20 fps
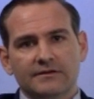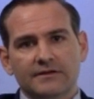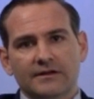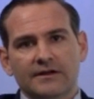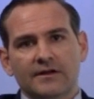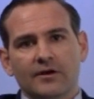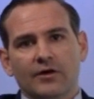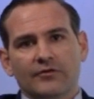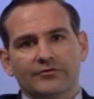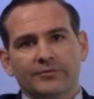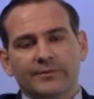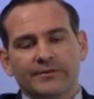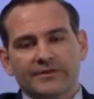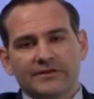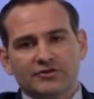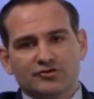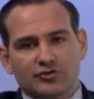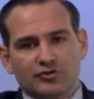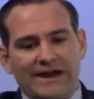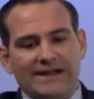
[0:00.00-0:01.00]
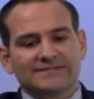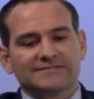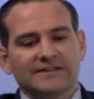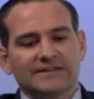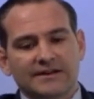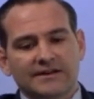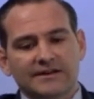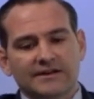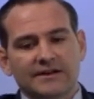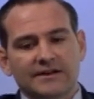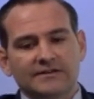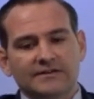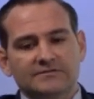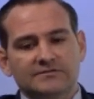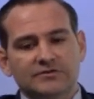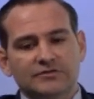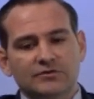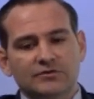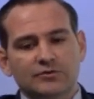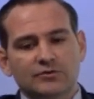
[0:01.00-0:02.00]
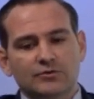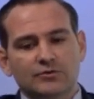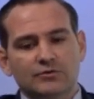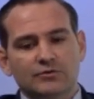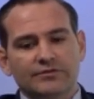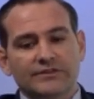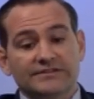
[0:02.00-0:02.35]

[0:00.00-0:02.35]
and ultimately translated it to